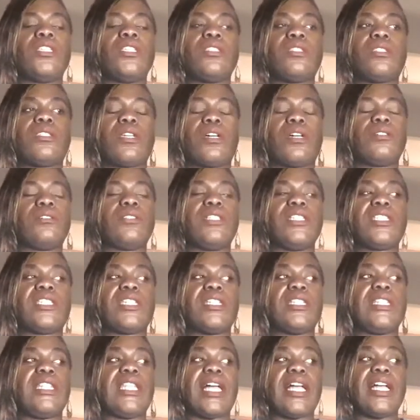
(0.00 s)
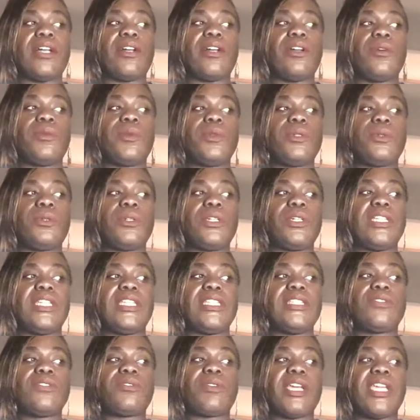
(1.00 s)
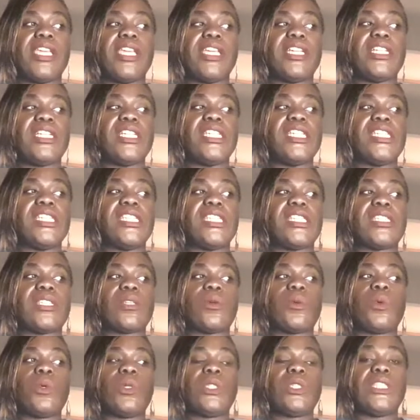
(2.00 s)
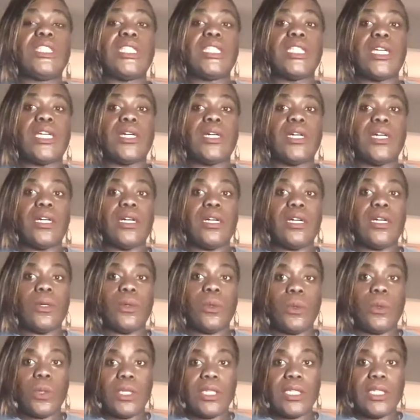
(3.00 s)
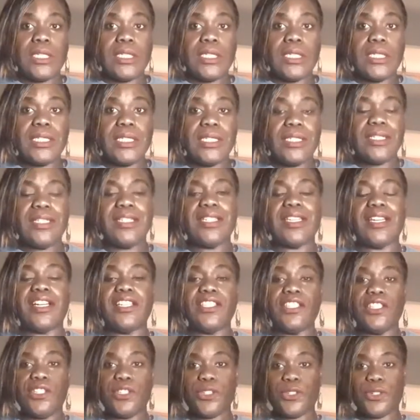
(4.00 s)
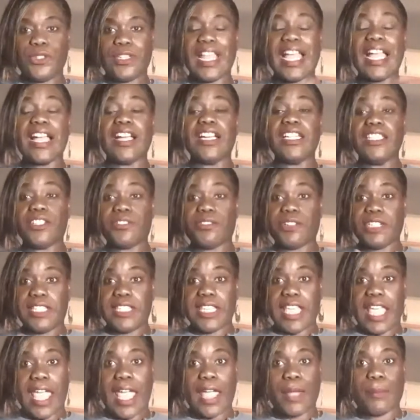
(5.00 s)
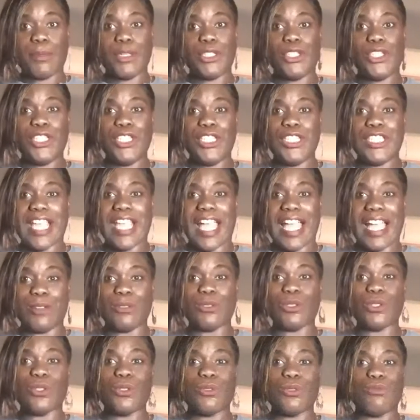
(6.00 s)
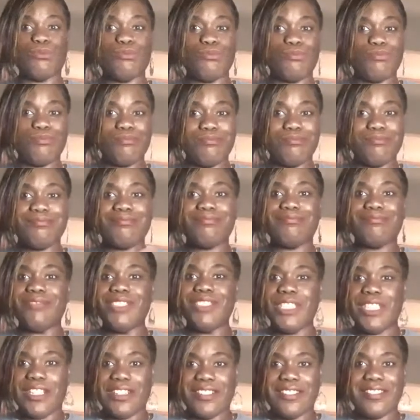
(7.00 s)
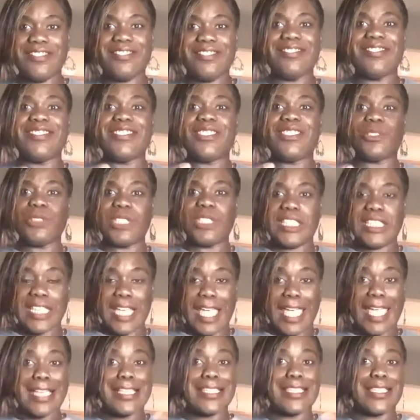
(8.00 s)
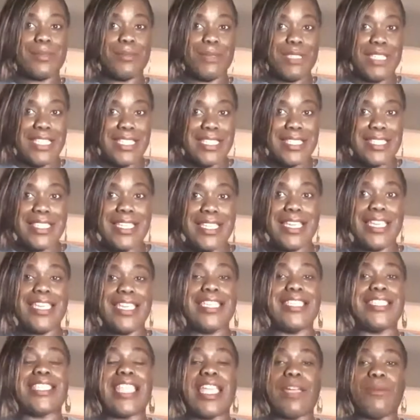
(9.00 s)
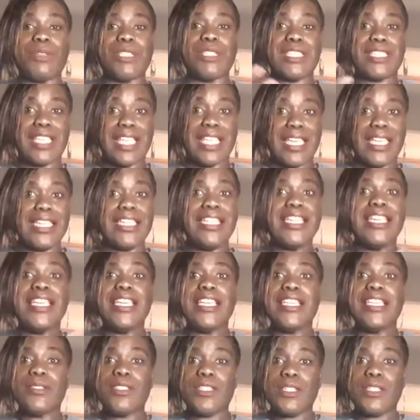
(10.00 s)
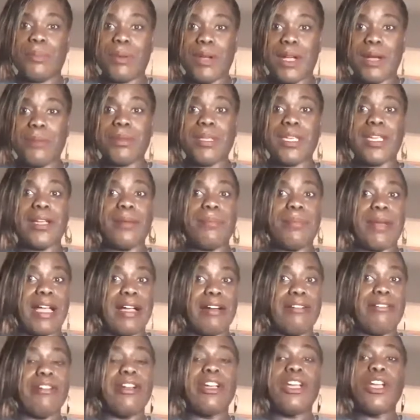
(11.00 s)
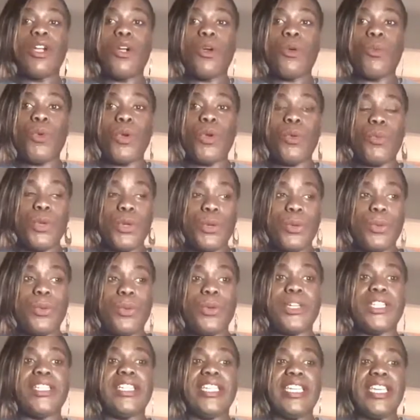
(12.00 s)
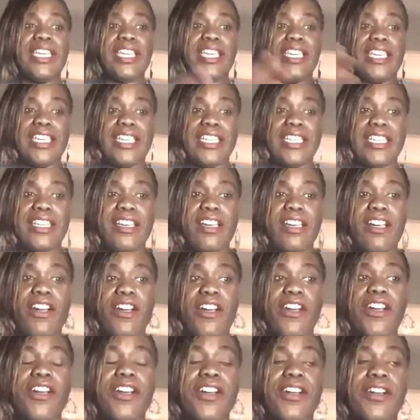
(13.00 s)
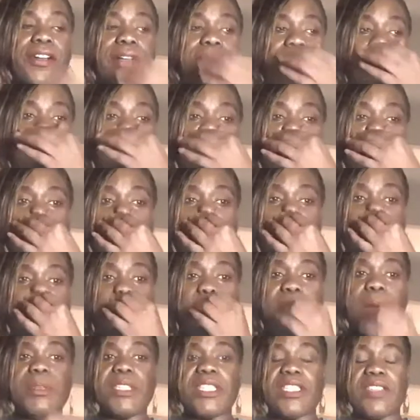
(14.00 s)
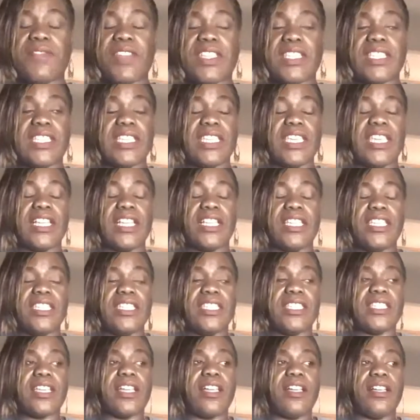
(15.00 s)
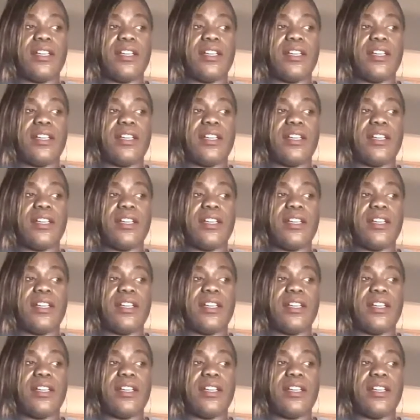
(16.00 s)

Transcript: so it's a lot going on, and Drea is not under attack, but she's out, you know, to attack some of these things that were said to the public about what went on in her and Robert Sylvester Kelly's